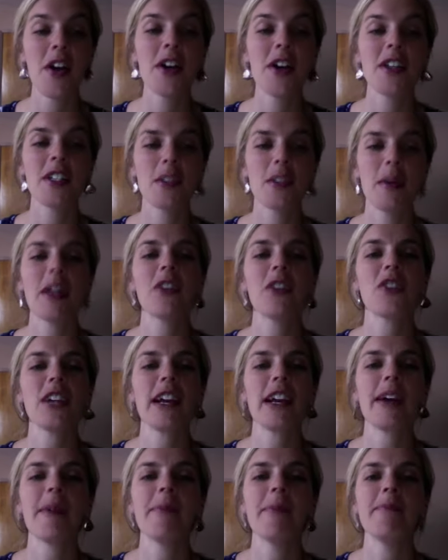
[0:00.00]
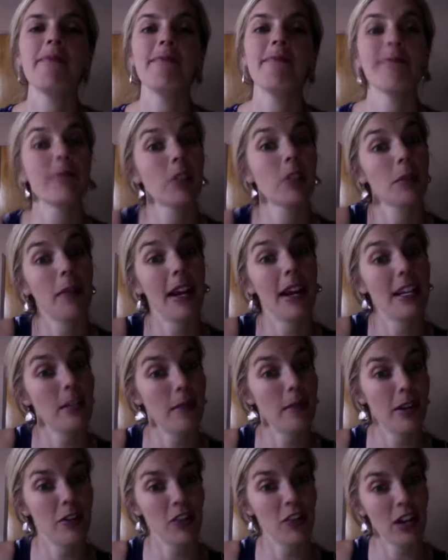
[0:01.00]
Tomato jam or my
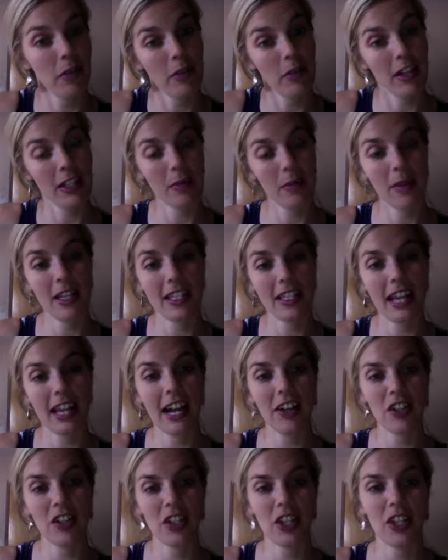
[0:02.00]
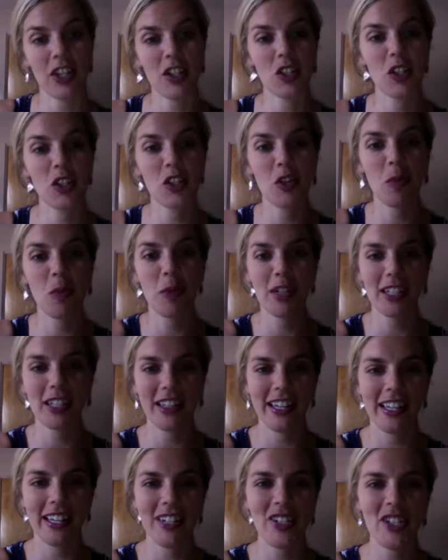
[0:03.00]
tomato jam recipe is actually super
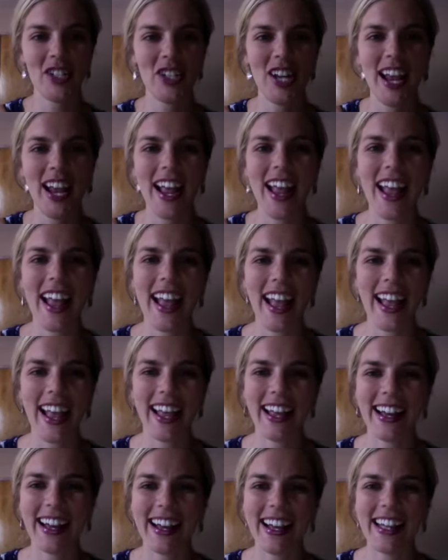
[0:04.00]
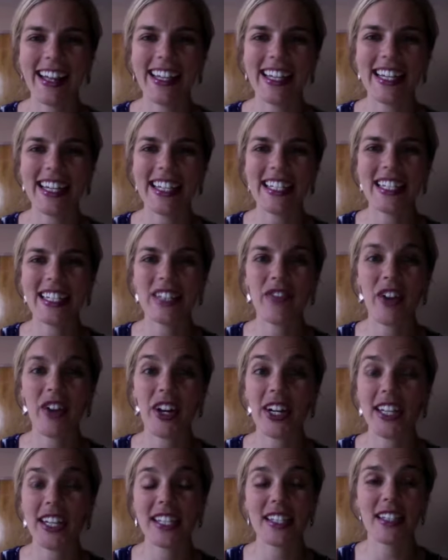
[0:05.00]
delish and is
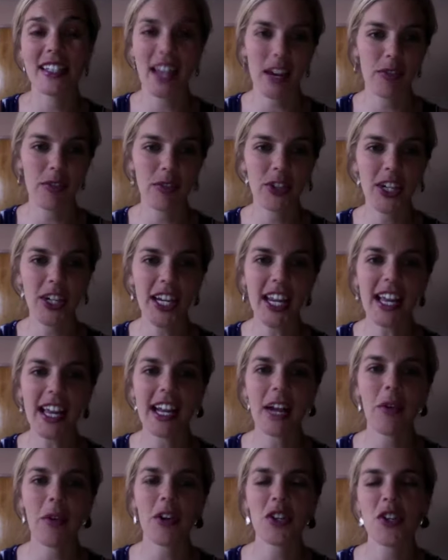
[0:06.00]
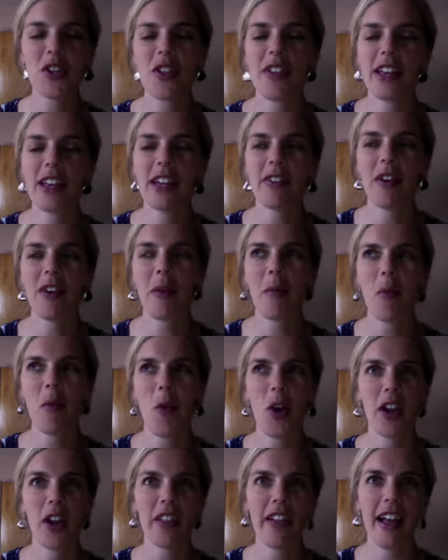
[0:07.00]
very savory. And I want you to think of it
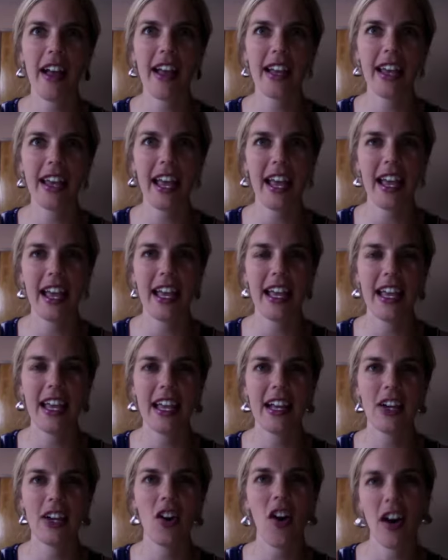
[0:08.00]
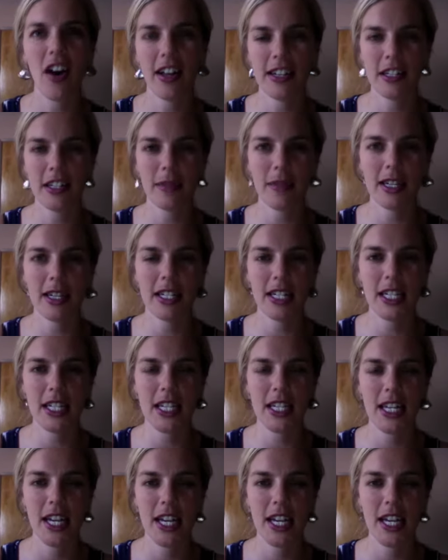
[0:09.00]
more like a condiment.